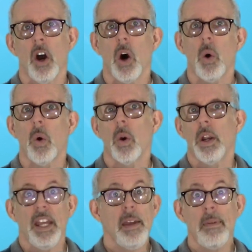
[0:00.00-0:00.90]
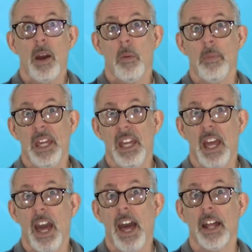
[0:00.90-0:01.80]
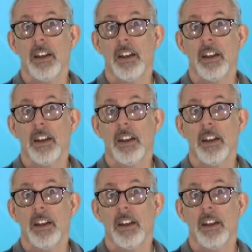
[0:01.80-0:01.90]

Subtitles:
or email me at